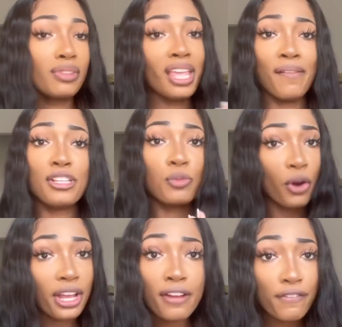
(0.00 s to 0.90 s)
If it's
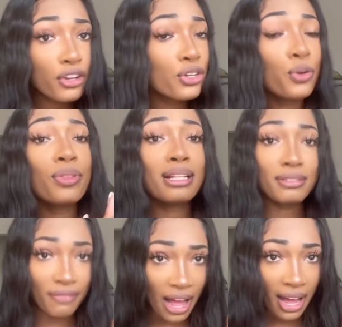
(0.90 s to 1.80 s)
working for you, that's
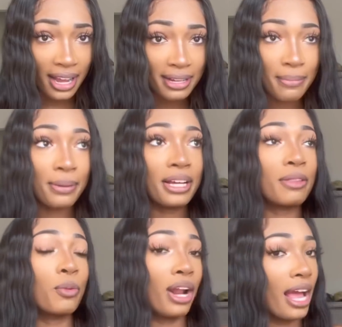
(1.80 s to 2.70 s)
fine. But
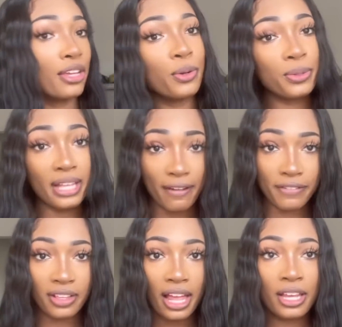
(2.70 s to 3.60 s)
what I use, I
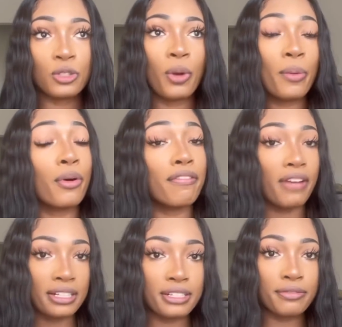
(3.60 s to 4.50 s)
feel like is way more
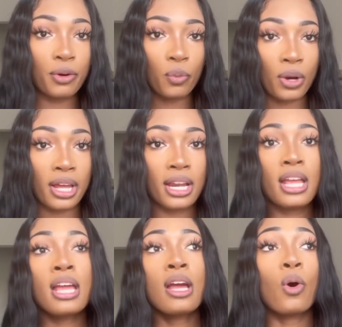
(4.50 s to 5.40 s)
effective for
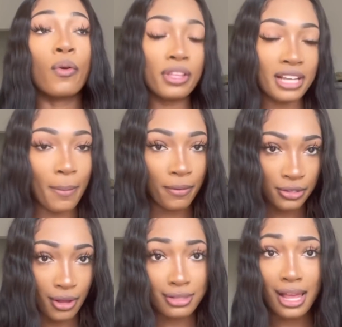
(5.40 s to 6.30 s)
the type of
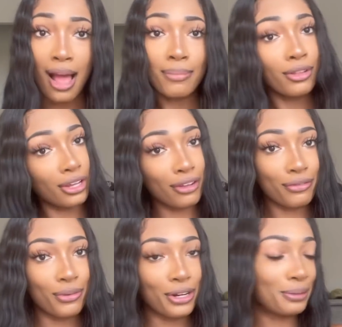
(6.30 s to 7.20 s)
results I'm looking for.